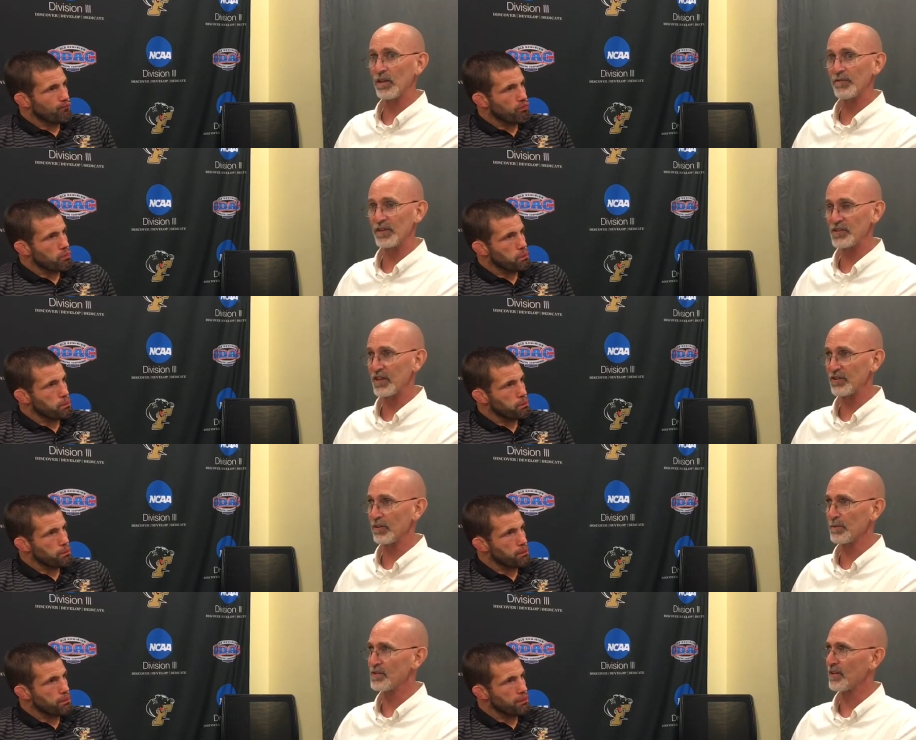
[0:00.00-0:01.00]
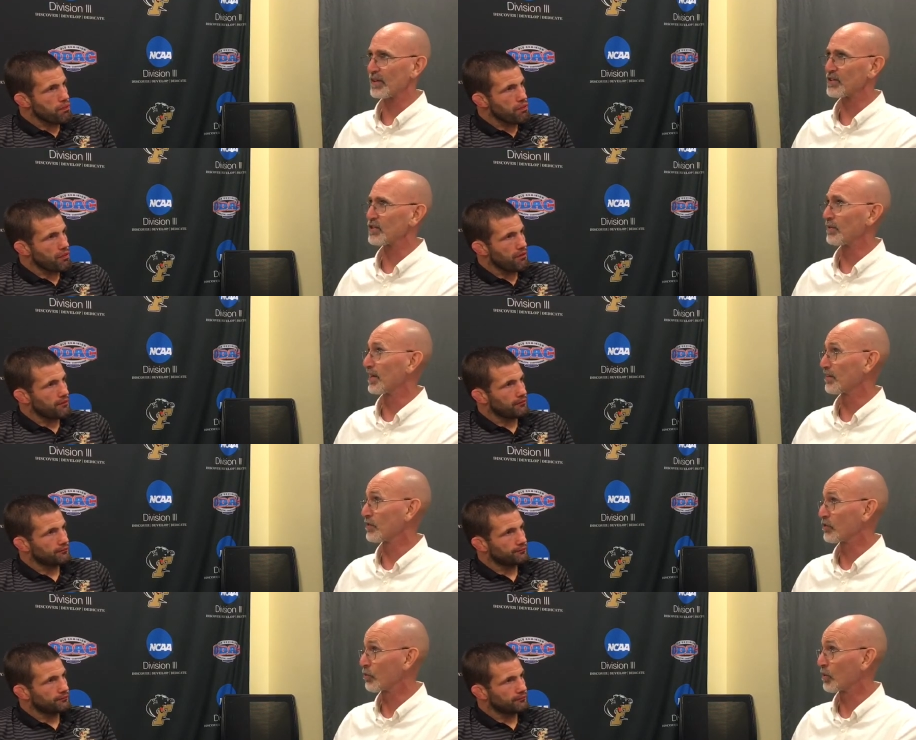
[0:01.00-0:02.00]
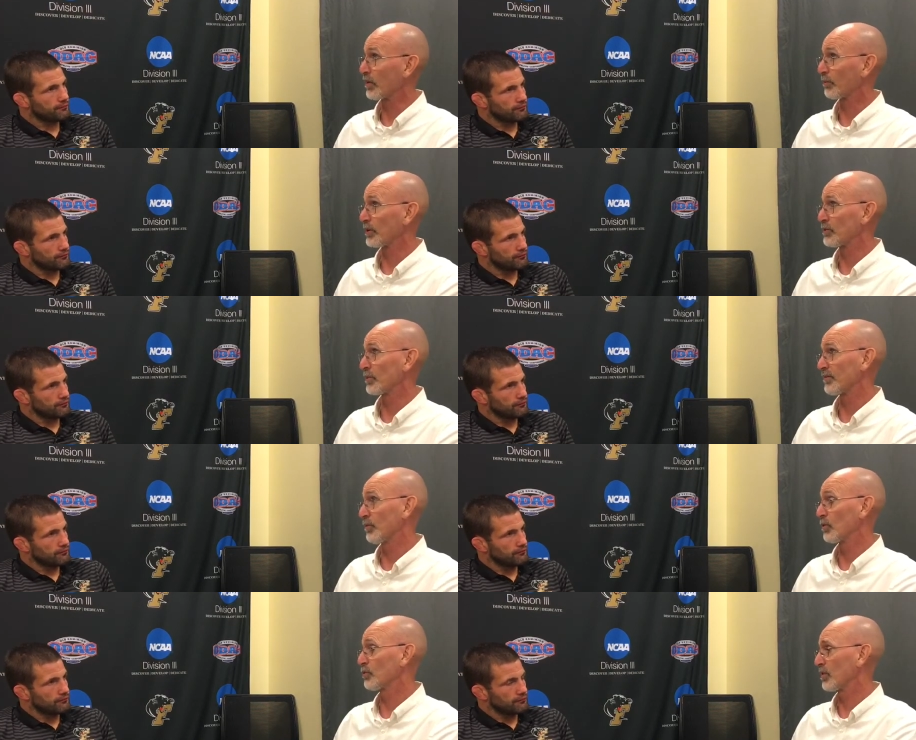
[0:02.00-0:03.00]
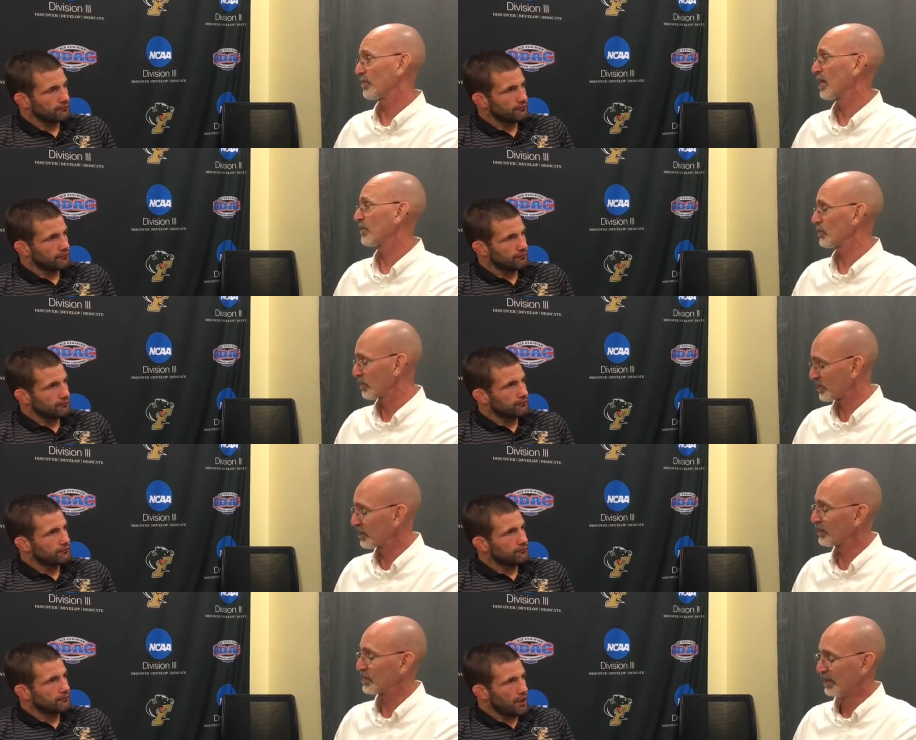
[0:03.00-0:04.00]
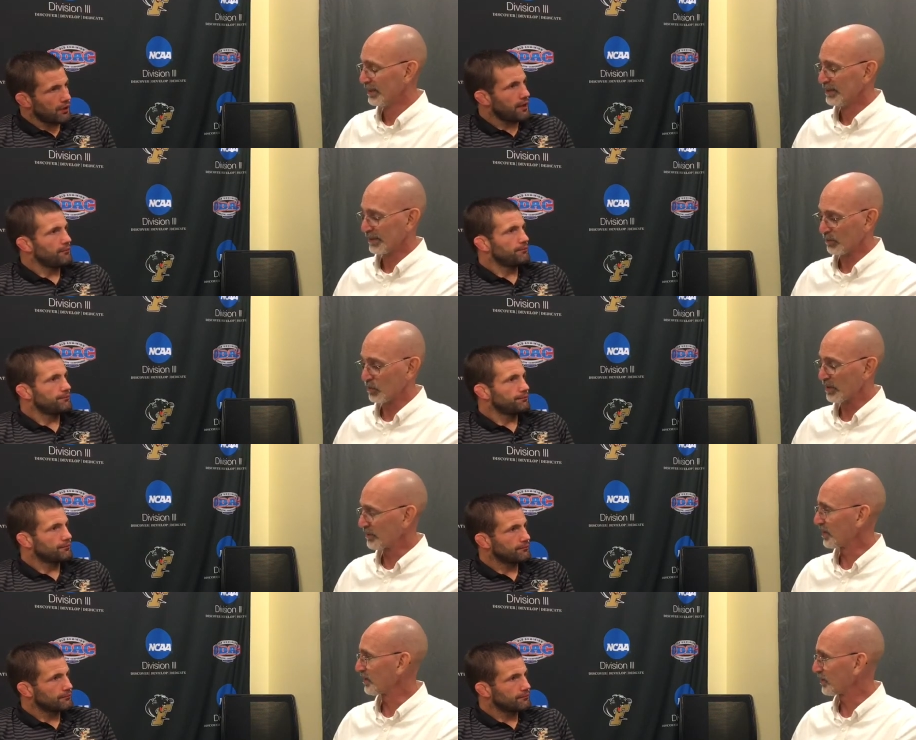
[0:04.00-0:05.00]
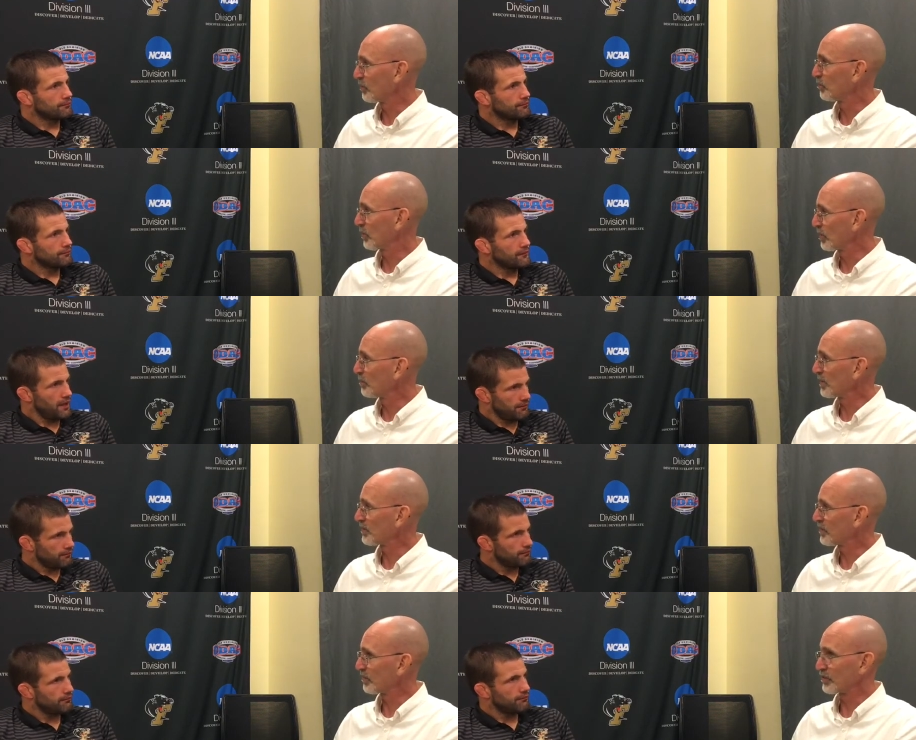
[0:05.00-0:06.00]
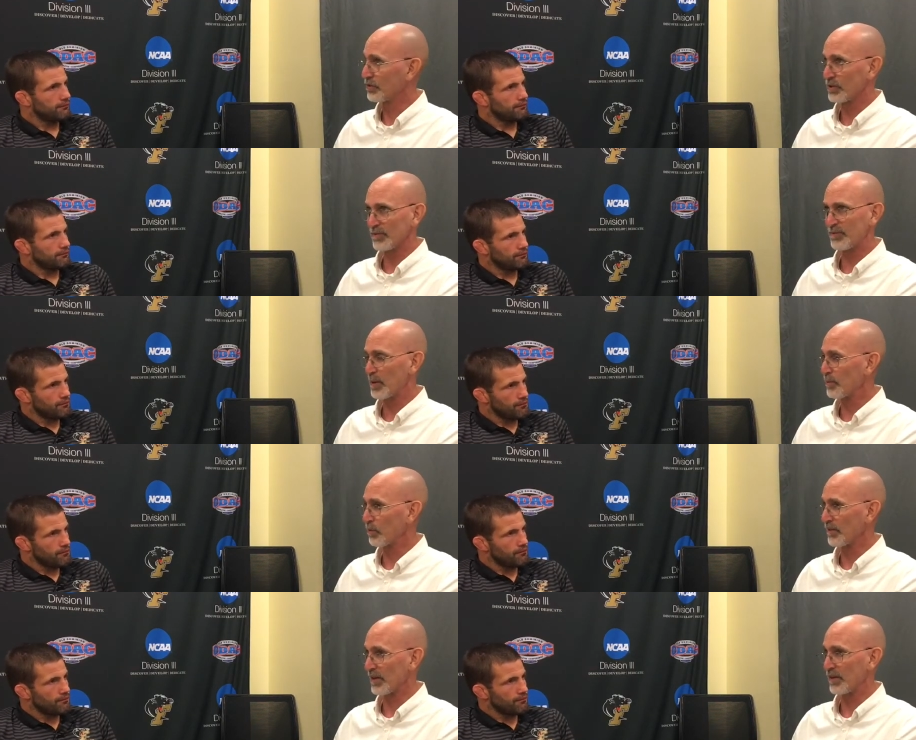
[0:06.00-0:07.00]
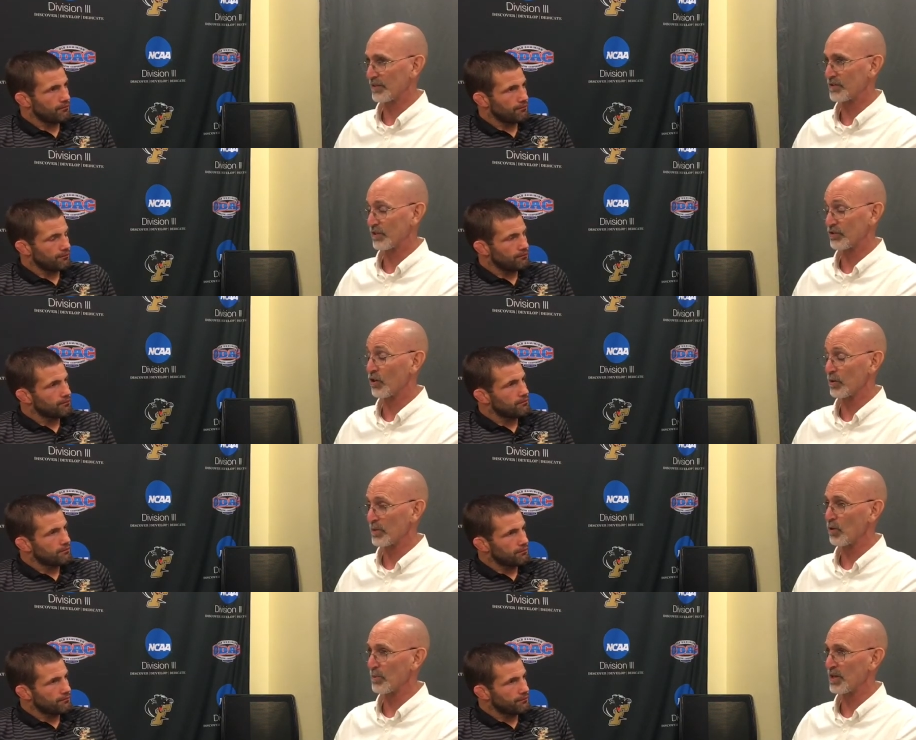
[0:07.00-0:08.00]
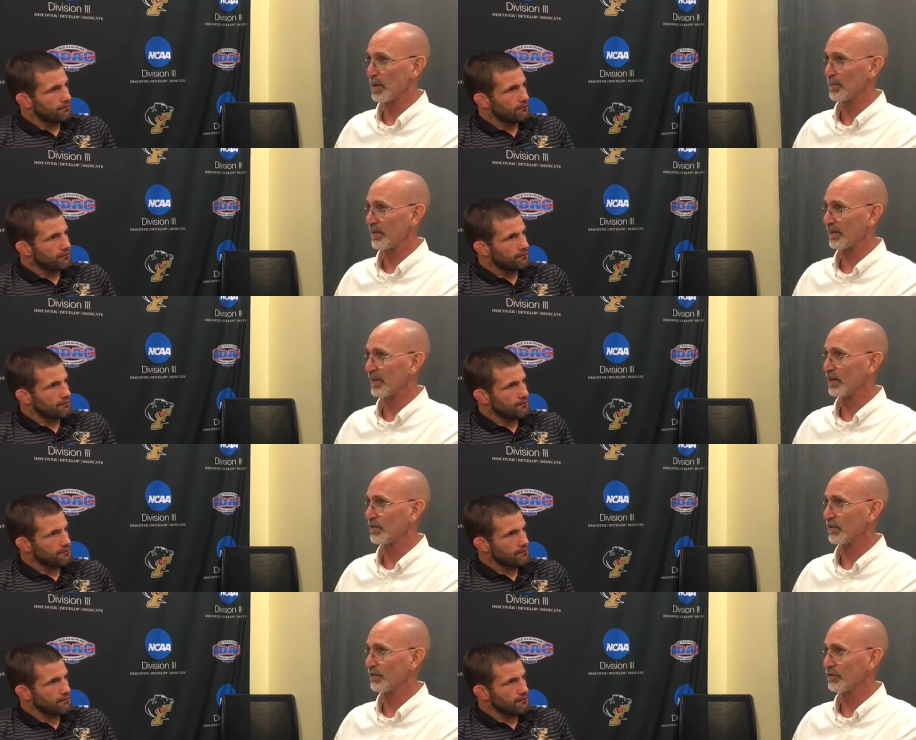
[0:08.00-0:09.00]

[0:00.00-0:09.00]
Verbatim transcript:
Speaker 1: of NCAA tournaments. I think it's 2023, 24, 25, and 26. Okay. And we intend to put in yeah. bids. They're due in February. They, it's, it's already been opened up, and I think they, they're